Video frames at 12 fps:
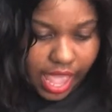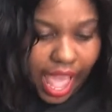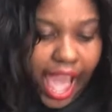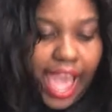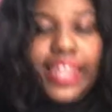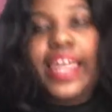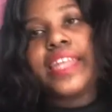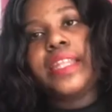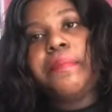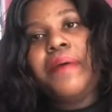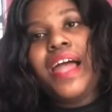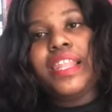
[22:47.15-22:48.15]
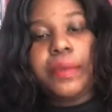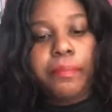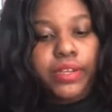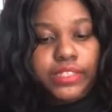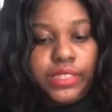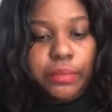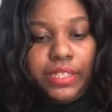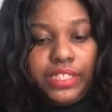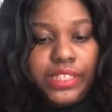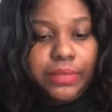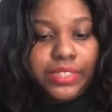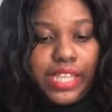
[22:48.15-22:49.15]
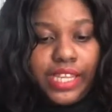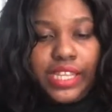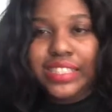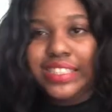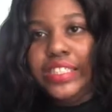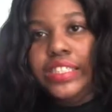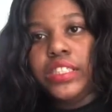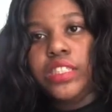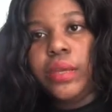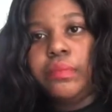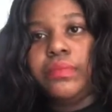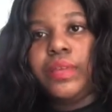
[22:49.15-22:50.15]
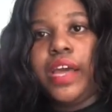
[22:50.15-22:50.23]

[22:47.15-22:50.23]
I like the palette, but to me it seems like it needs some